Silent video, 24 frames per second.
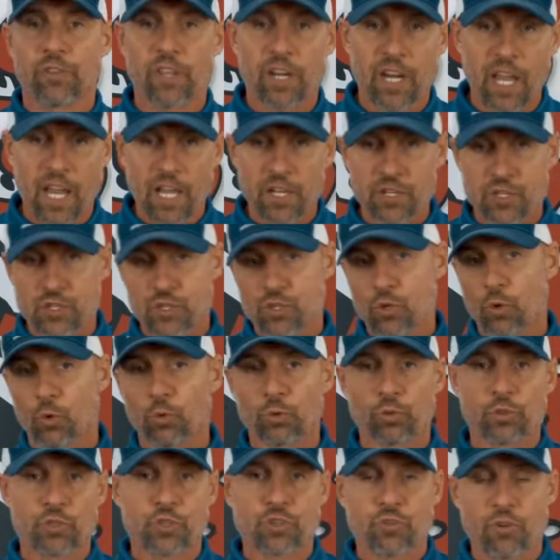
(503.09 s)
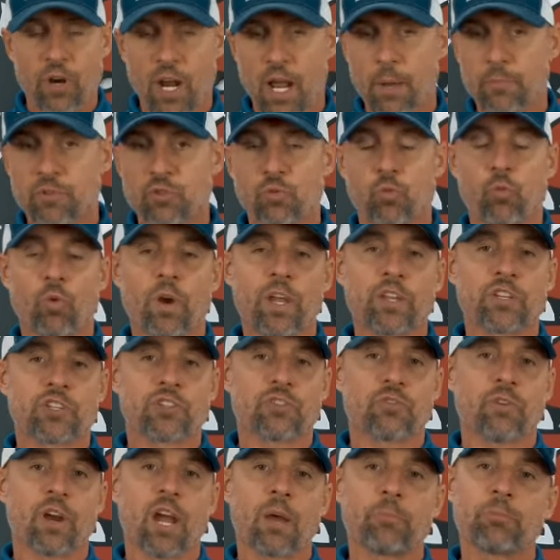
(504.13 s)
that has shoulder straps, waist
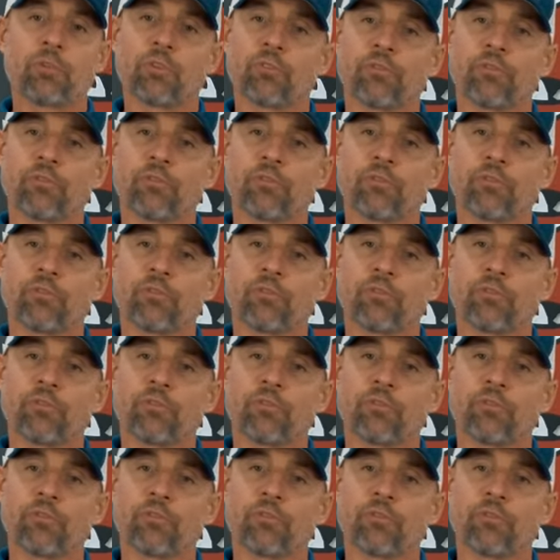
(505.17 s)
strap.